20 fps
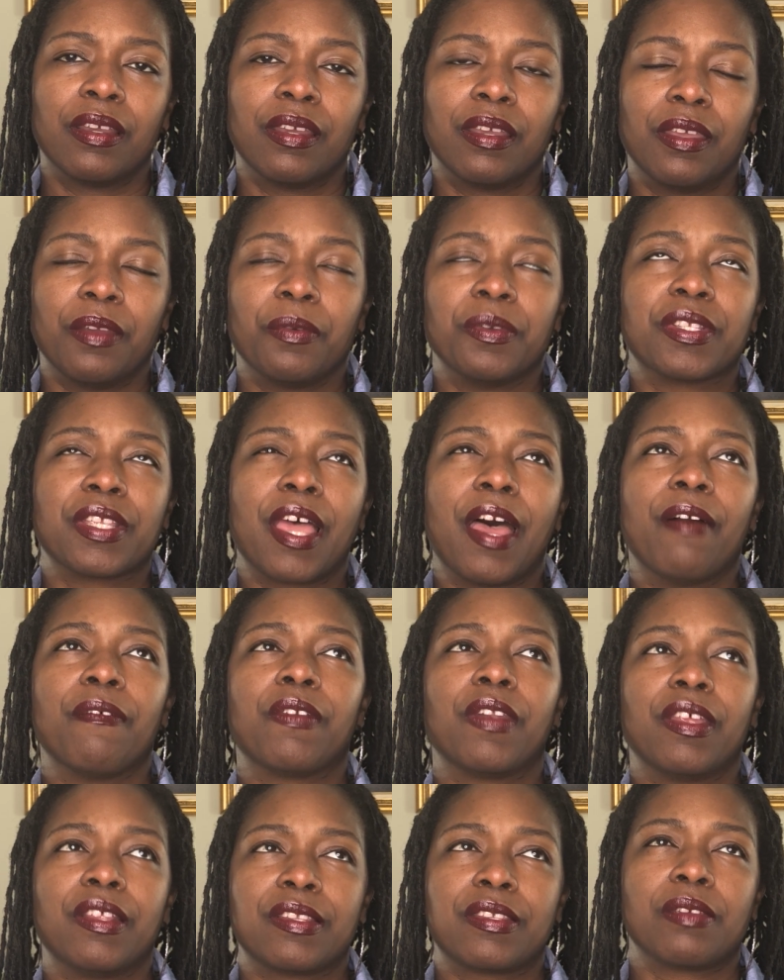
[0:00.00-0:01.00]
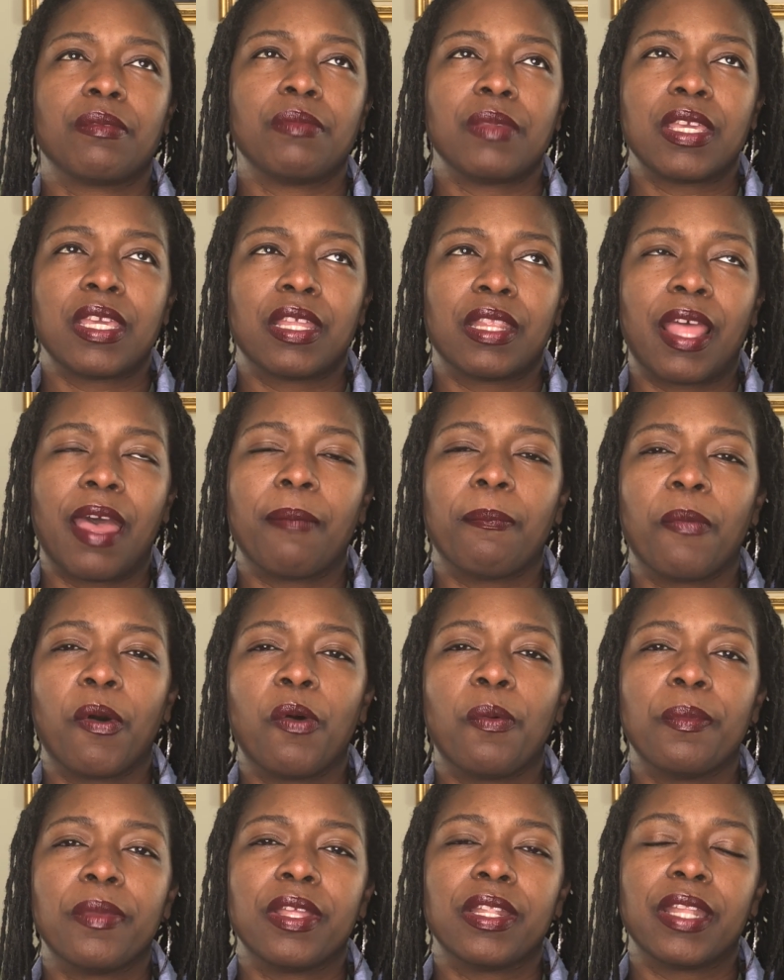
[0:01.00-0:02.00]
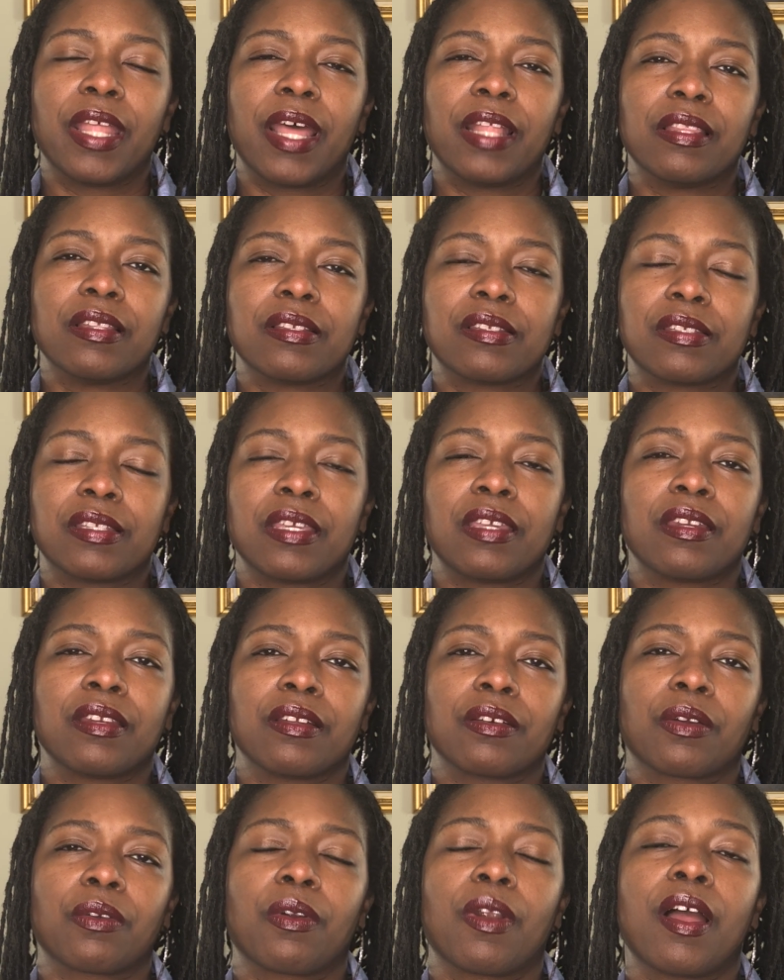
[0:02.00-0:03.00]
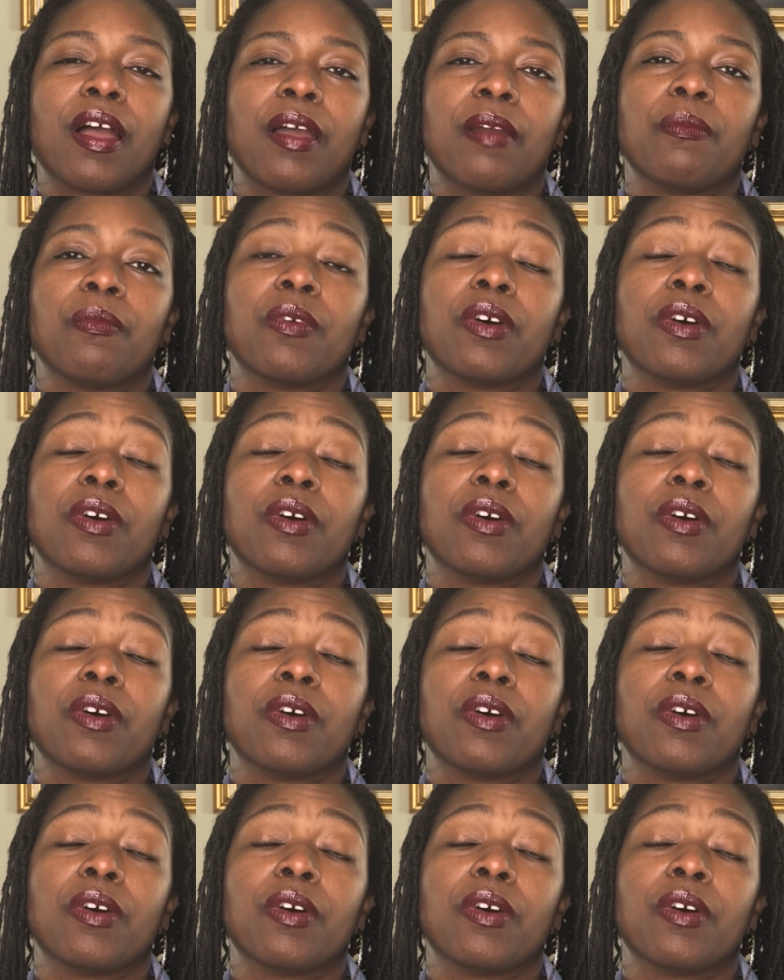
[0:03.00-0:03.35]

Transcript: It was evident to me in that moment that the scene of the crime